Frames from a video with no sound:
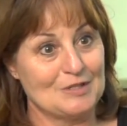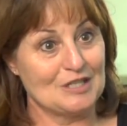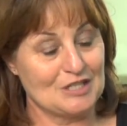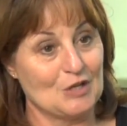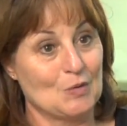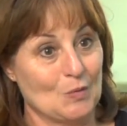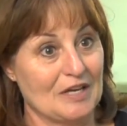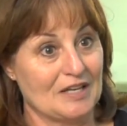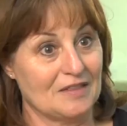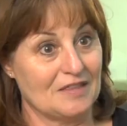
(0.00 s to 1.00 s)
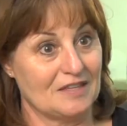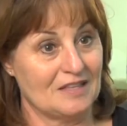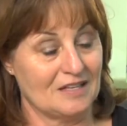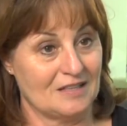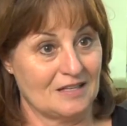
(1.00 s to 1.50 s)
to deal with
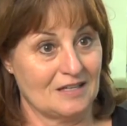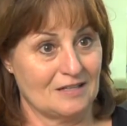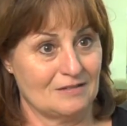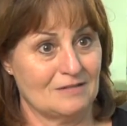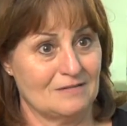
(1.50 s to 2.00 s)
the, the